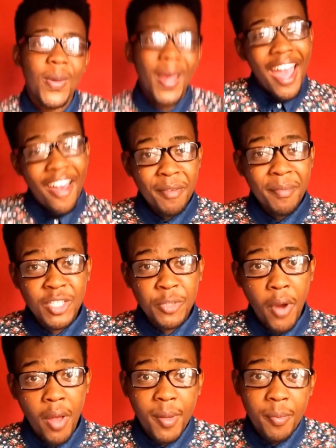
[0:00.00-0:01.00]
So I have a major
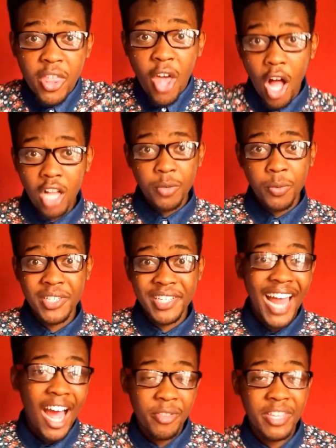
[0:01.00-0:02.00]
problem with Hollywood
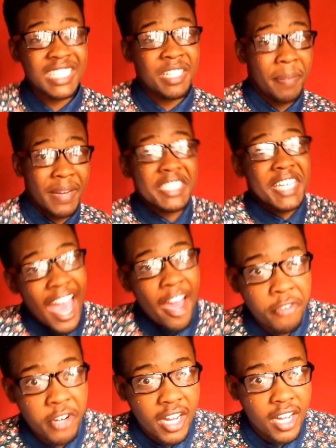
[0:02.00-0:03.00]
and how they depict
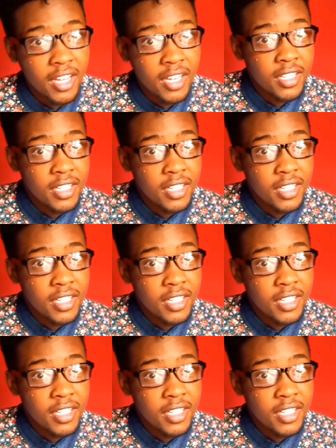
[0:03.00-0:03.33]
Africa.